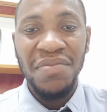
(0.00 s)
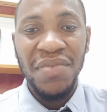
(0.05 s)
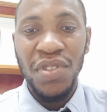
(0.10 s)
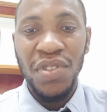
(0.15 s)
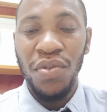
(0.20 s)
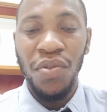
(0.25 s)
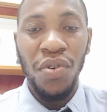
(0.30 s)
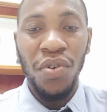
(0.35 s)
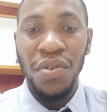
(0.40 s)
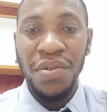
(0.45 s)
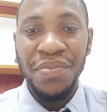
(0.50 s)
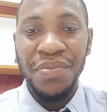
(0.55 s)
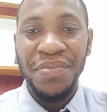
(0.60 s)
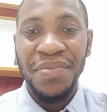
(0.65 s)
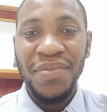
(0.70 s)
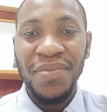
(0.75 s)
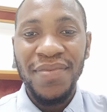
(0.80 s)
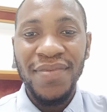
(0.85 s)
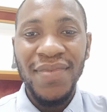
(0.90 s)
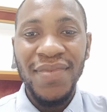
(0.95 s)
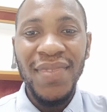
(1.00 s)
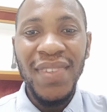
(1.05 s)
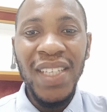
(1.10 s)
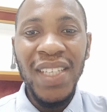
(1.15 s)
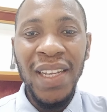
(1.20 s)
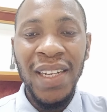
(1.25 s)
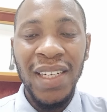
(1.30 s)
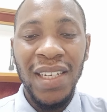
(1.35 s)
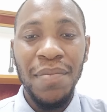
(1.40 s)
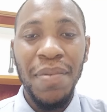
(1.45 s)
So
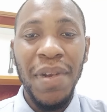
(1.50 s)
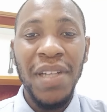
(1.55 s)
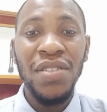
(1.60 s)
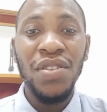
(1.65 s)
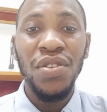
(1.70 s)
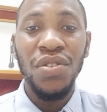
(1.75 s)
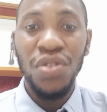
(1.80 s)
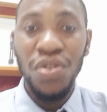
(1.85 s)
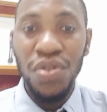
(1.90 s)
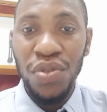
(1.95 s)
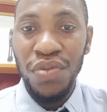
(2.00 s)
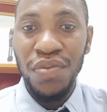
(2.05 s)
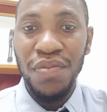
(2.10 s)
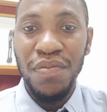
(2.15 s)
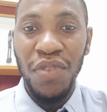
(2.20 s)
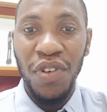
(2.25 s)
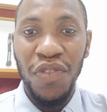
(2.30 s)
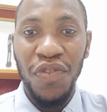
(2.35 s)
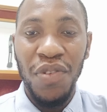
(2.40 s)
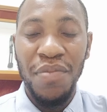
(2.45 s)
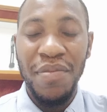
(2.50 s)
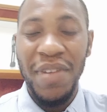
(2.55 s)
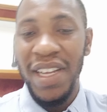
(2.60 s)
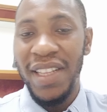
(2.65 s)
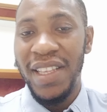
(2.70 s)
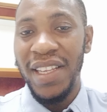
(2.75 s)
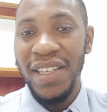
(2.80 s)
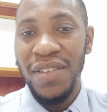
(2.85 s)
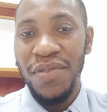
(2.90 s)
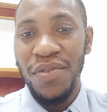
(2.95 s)
depends on you, but for me, I
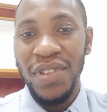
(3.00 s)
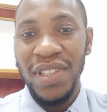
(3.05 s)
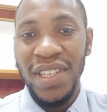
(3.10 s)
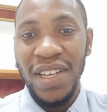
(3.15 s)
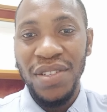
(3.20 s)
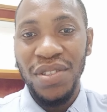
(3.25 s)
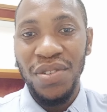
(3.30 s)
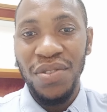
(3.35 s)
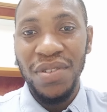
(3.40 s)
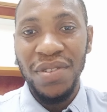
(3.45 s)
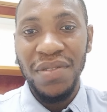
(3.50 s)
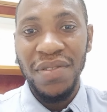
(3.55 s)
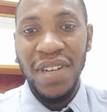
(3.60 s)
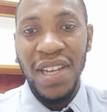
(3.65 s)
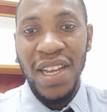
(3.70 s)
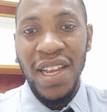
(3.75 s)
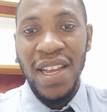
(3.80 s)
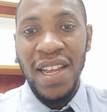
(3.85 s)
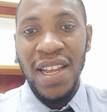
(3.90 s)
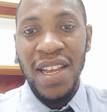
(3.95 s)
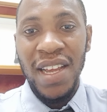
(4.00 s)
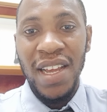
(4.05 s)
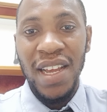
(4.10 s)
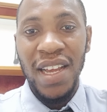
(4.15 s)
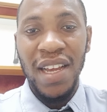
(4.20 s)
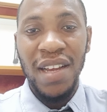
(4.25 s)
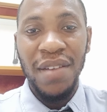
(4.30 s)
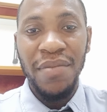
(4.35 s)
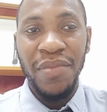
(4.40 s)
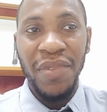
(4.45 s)
think 1,000
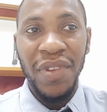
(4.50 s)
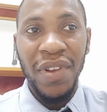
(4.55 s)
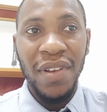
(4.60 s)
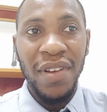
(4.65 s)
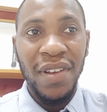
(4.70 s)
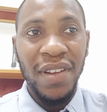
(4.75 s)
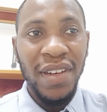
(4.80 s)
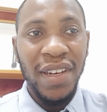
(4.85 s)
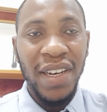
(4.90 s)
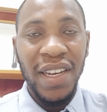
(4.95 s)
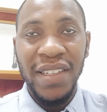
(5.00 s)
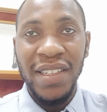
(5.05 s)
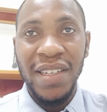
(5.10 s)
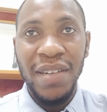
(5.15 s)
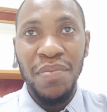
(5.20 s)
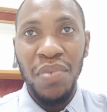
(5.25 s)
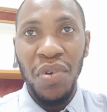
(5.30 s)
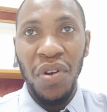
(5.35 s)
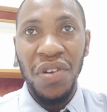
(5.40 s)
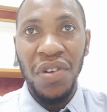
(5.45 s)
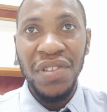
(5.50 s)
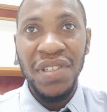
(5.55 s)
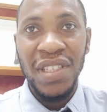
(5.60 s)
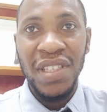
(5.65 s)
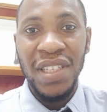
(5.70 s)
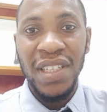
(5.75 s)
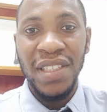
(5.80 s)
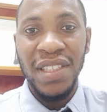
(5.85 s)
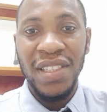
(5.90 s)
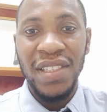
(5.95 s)
naira
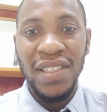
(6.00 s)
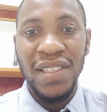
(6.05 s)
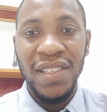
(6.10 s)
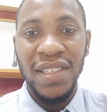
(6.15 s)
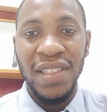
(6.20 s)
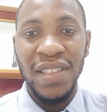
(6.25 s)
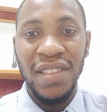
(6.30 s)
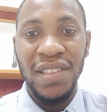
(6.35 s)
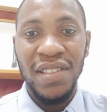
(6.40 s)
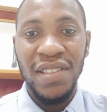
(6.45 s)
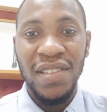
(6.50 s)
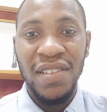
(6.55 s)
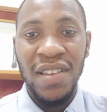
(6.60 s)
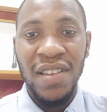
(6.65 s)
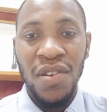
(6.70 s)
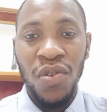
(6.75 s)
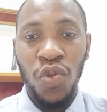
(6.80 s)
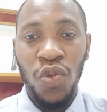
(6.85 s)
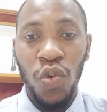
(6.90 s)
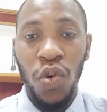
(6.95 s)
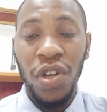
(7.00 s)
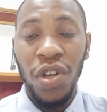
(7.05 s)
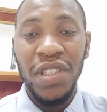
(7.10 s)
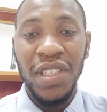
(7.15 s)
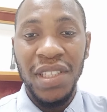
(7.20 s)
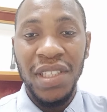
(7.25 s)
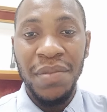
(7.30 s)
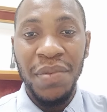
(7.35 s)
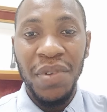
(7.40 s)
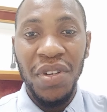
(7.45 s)
plus is
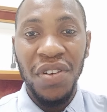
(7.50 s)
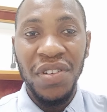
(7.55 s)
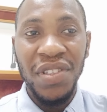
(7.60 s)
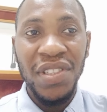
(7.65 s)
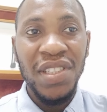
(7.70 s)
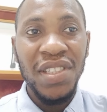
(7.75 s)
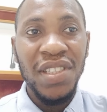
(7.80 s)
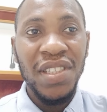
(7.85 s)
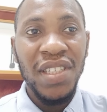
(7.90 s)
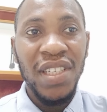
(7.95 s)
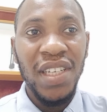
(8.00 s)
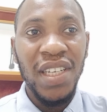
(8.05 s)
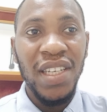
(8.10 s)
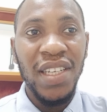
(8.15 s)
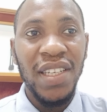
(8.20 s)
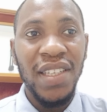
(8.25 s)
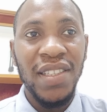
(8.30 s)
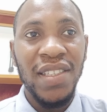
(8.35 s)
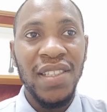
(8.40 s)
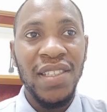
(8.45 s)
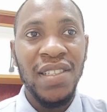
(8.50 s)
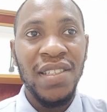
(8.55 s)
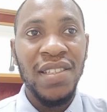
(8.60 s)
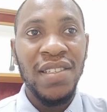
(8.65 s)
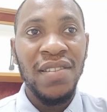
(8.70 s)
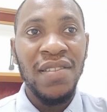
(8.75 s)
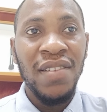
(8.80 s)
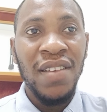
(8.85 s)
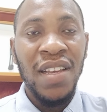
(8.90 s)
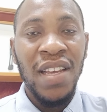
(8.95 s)
worth it, because
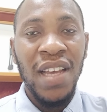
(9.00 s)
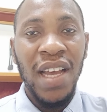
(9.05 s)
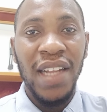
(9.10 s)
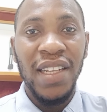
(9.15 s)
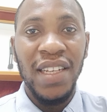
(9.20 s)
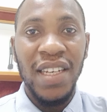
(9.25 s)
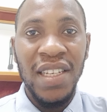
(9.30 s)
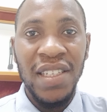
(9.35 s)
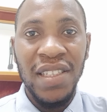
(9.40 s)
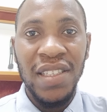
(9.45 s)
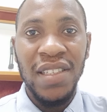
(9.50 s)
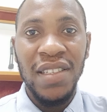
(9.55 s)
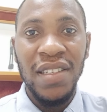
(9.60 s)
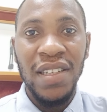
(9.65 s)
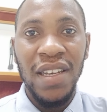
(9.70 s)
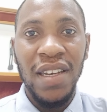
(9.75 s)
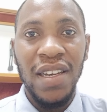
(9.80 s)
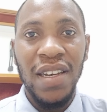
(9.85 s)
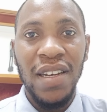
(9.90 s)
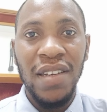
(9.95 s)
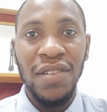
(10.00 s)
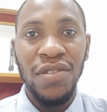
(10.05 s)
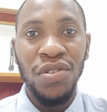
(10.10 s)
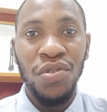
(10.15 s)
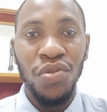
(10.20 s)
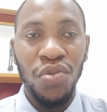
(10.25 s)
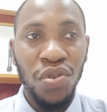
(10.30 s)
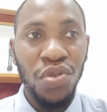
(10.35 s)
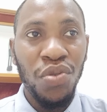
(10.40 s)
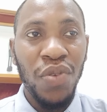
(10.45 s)
it's at least
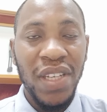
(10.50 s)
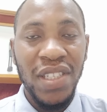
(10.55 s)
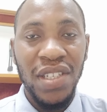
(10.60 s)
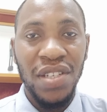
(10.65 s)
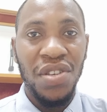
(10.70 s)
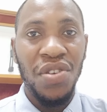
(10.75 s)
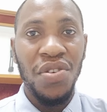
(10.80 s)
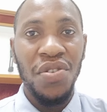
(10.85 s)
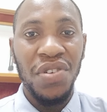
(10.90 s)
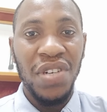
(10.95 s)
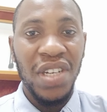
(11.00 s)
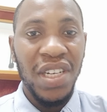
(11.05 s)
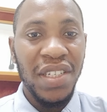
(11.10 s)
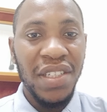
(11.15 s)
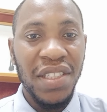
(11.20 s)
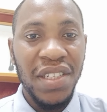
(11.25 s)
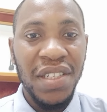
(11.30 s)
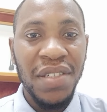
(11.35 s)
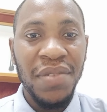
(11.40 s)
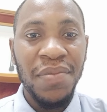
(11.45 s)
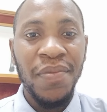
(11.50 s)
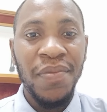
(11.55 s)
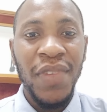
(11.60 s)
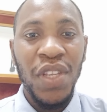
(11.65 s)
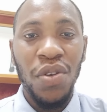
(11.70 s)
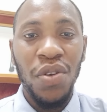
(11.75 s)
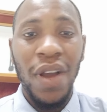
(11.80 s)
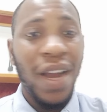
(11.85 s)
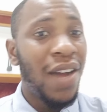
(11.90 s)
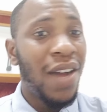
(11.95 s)
you are secured and
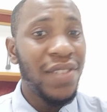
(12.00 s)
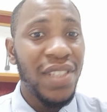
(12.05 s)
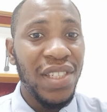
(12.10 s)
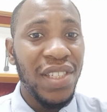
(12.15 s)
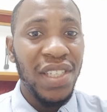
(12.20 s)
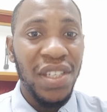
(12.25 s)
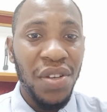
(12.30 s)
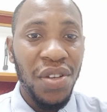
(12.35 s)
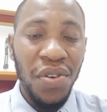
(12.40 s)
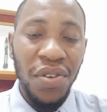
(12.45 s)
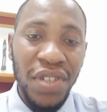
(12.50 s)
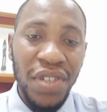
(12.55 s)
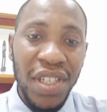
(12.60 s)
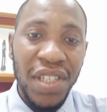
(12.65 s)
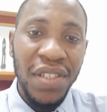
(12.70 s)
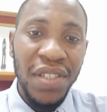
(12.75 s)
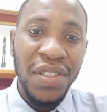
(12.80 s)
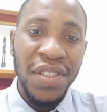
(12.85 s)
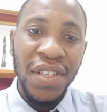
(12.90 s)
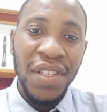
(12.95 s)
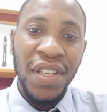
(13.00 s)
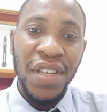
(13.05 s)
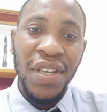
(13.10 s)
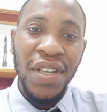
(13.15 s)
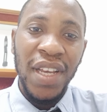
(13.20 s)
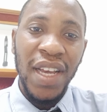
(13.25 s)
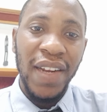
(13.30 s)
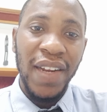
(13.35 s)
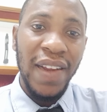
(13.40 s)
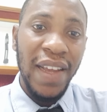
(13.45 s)
your account is secured,
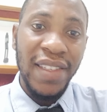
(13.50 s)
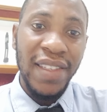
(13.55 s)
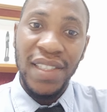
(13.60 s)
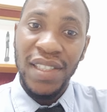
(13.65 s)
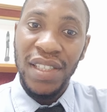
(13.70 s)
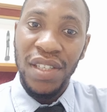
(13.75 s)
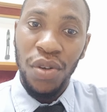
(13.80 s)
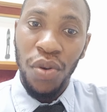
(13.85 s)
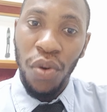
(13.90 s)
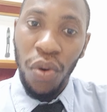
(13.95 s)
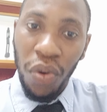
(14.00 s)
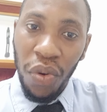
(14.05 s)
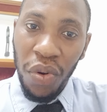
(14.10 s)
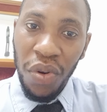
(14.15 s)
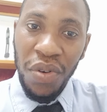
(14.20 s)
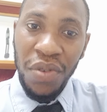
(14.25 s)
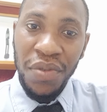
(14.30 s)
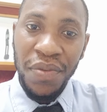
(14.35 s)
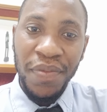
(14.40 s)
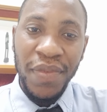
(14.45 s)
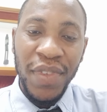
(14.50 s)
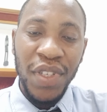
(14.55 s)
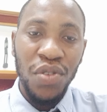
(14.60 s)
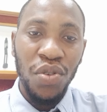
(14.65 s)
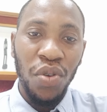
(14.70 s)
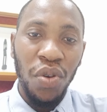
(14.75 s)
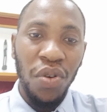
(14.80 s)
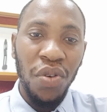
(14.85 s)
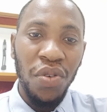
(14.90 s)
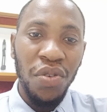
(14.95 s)
and that is the goal.
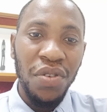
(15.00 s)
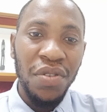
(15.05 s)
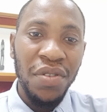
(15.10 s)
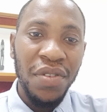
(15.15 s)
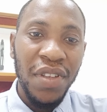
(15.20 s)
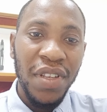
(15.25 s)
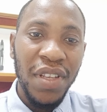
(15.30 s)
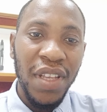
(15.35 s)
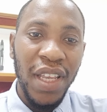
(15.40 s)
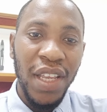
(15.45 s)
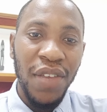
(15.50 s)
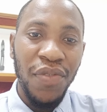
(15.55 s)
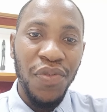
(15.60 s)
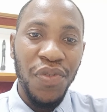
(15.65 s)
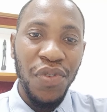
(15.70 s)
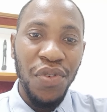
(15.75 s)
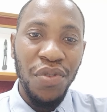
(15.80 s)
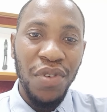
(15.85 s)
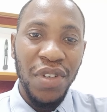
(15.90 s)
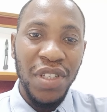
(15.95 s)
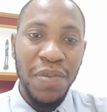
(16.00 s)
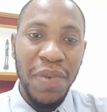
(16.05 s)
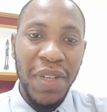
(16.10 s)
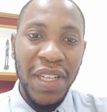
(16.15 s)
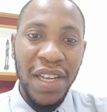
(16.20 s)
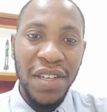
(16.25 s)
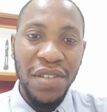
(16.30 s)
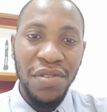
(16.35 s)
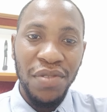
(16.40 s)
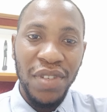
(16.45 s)
So it's
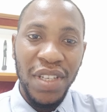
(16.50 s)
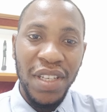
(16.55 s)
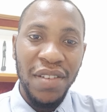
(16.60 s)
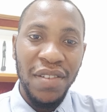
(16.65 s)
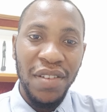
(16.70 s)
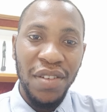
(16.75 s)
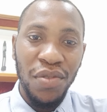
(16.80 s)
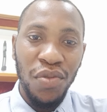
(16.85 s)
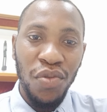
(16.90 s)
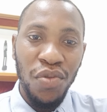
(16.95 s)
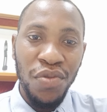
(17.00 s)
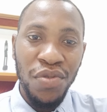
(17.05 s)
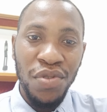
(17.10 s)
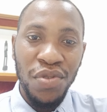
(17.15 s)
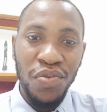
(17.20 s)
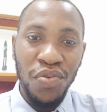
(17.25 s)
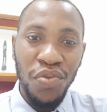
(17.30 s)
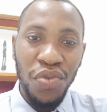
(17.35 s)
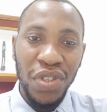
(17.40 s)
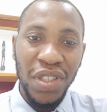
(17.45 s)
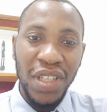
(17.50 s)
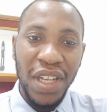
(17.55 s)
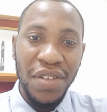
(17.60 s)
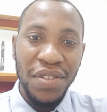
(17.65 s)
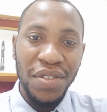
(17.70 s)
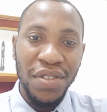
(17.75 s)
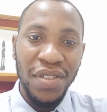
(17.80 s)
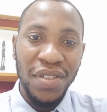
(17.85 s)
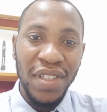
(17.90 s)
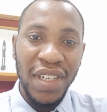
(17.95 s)
better you lose
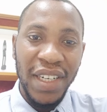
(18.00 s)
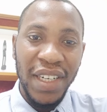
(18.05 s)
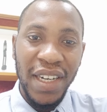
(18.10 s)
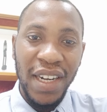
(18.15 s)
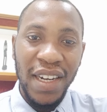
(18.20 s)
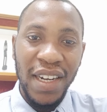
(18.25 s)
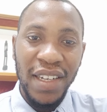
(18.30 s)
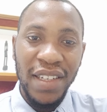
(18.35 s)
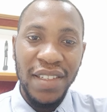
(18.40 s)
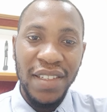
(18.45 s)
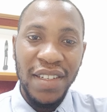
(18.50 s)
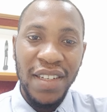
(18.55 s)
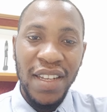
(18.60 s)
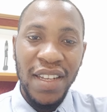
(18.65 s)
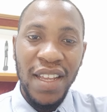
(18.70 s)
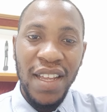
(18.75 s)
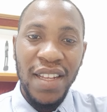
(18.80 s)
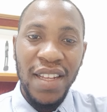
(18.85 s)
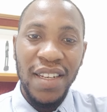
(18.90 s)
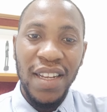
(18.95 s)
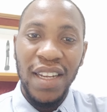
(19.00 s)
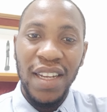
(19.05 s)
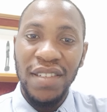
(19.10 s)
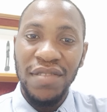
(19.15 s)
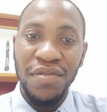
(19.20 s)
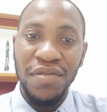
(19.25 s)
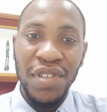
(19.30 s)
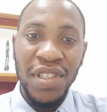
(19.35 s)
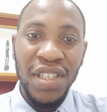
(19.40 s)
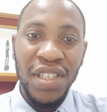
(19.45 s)
1,000 naira
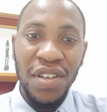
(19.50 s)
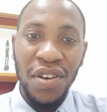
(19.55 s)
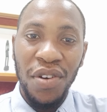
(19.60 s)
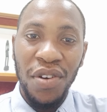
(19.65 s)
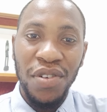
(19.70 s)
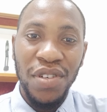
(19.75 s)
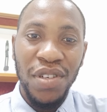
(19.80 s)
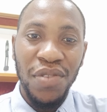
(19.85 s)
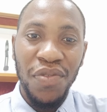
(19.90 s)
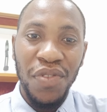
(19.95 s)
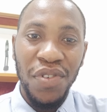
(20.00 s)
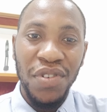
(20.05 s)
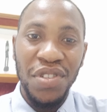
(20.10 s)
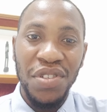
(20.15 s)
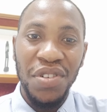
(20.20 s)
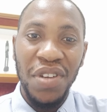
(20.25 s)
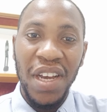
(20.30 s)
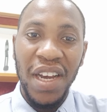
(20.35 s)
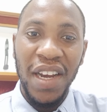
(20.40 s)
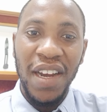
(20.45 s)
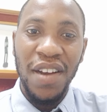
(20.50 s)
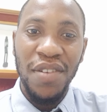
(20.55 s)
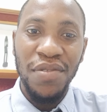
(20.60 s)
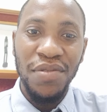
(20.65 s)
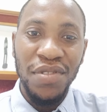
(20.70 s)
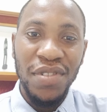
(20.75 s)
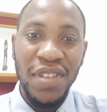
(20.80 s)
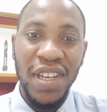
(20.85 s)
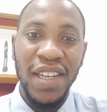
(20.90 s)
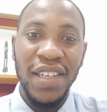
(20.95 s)
than risk all the funds in your
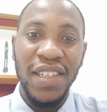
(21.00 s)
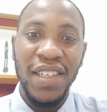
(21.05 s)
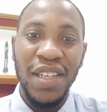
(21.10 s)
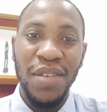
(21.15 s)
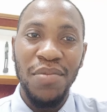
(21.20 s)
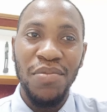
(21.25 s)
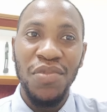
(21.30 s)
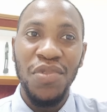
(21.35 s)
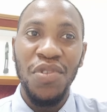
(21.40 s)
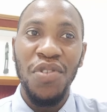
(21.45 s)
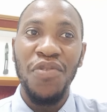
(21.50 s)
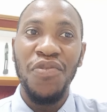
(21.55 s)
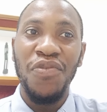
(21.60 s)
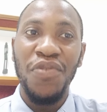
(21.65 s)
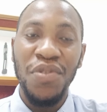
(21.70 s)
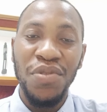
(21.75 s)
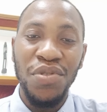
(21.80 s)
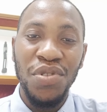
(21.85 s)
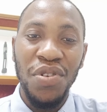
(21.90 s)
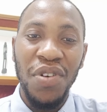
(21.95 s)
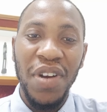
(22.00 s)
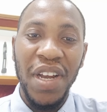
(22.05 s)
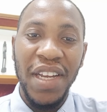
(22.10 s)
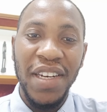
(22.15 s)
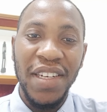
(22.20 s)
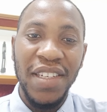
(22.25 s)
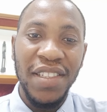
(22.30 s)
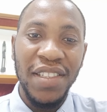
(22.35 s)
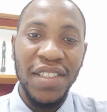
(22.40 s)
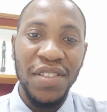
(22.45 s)
account and your future
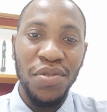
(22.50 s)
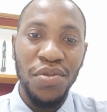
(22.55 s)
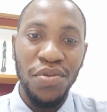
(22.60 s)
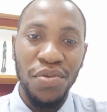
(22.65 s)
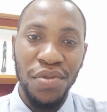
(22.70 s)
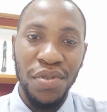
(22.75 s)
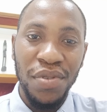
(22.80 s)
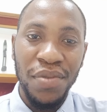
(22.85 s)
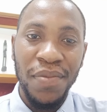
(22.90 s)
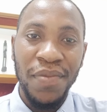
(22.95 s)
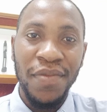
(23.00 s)
earnings too.